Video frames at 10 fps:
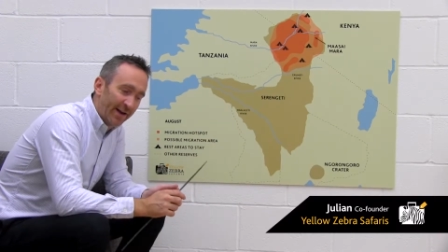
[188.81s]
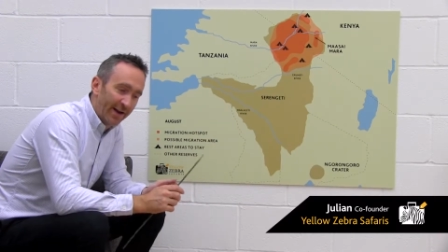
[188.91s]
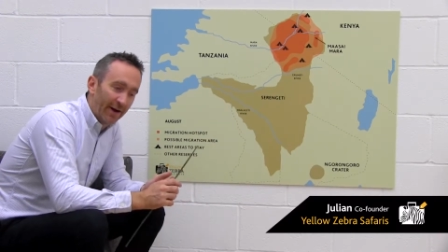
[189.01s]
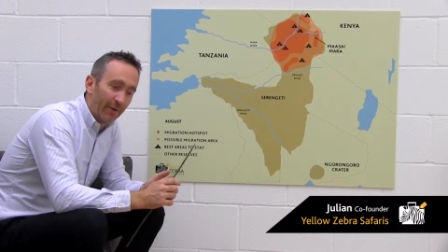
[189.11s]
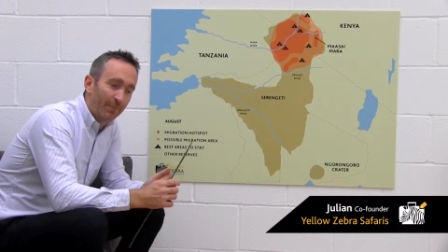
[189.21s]

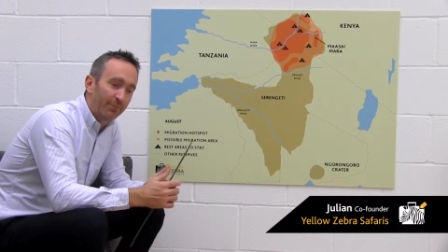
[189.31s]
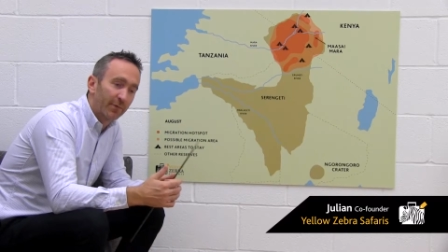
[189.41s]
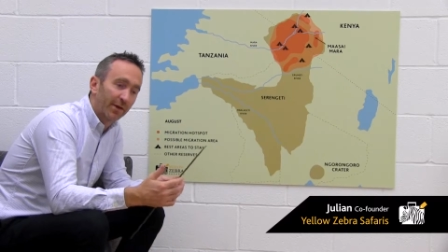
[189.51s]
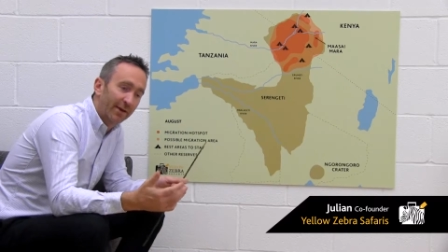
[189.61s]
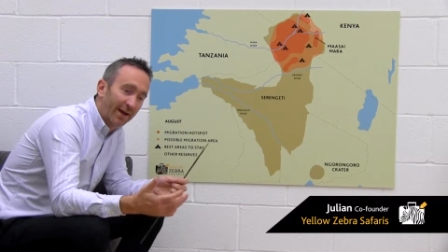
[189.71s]
Now,
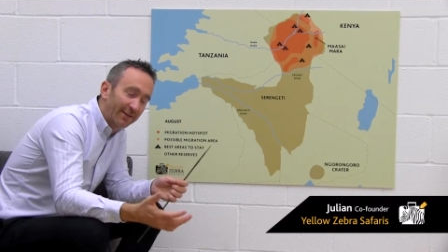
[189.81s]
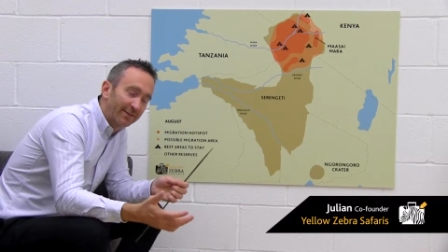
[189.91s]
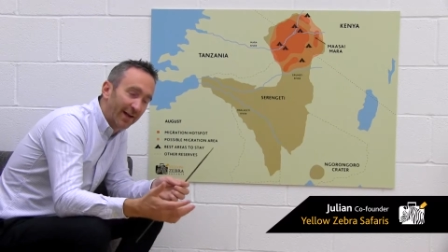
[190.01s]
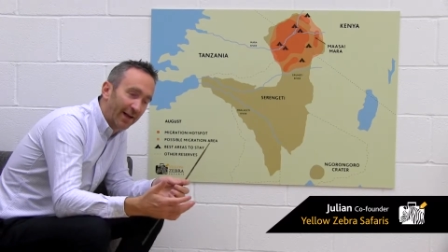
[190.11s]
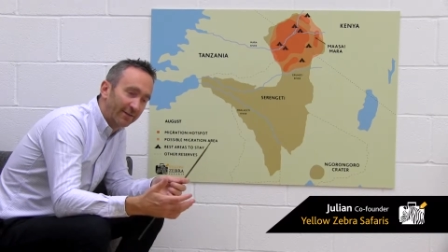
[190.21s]

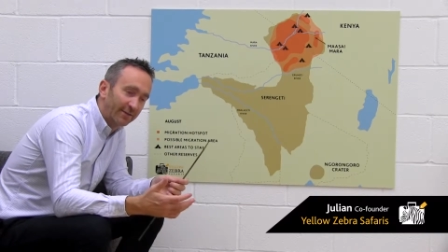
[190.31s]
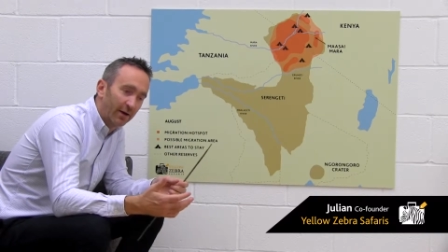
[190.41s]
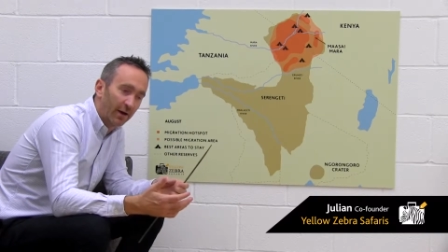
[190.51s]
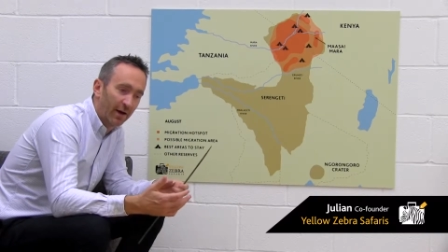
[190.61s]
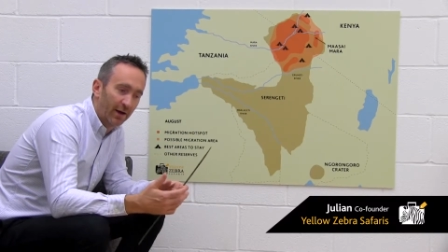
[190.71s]
Kazkaz